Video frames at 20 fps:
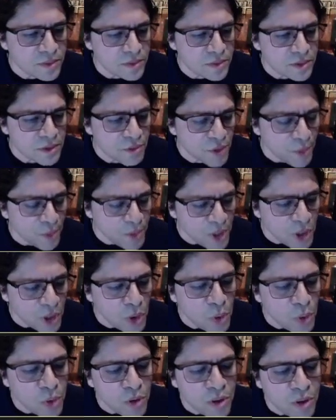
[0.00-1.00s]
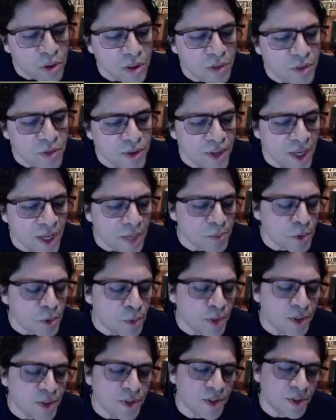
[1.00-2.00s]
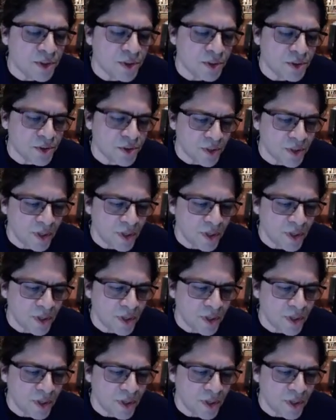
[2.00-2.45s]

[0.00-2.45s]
From the allure of the animal windows,